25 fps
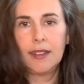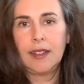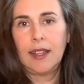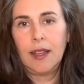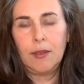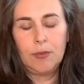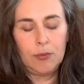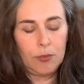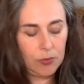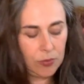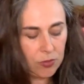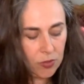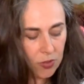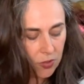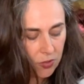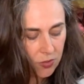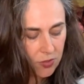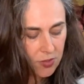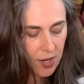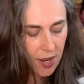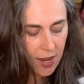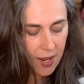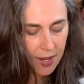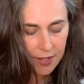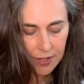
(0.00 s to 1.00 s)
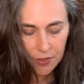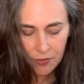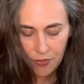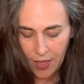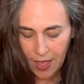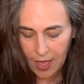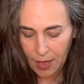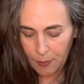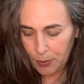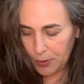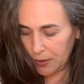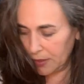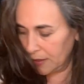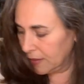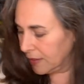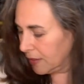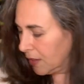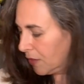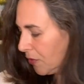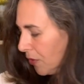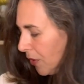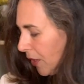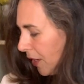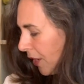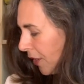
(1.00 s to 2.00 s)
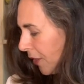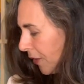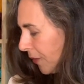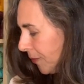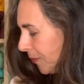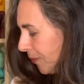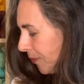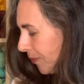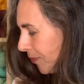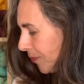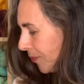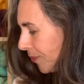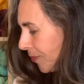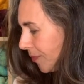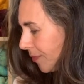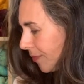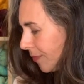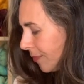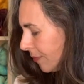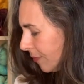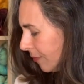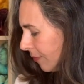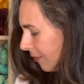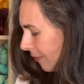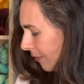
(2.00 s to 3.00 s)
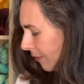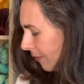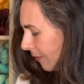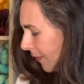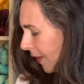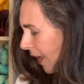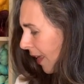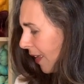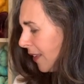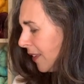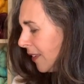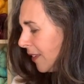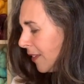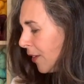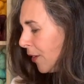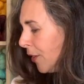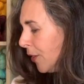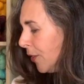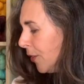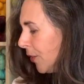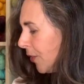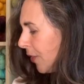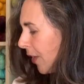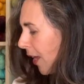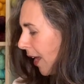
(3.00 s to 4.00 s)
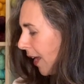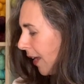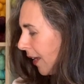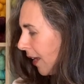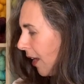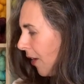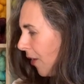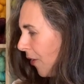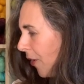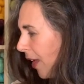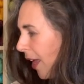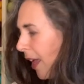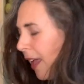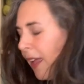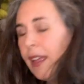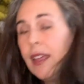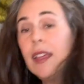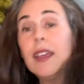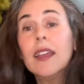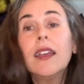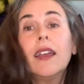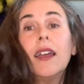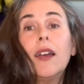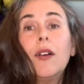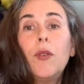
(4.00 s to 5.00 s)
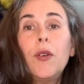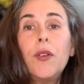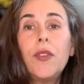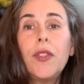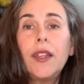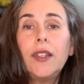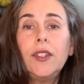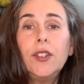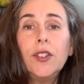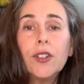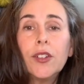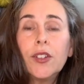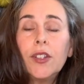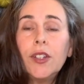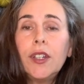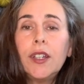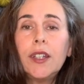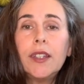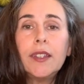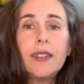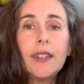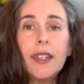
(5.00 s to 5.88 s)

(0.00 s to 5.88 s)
I'm just dying of happiness over here. And so you say, okay, well, then you're good.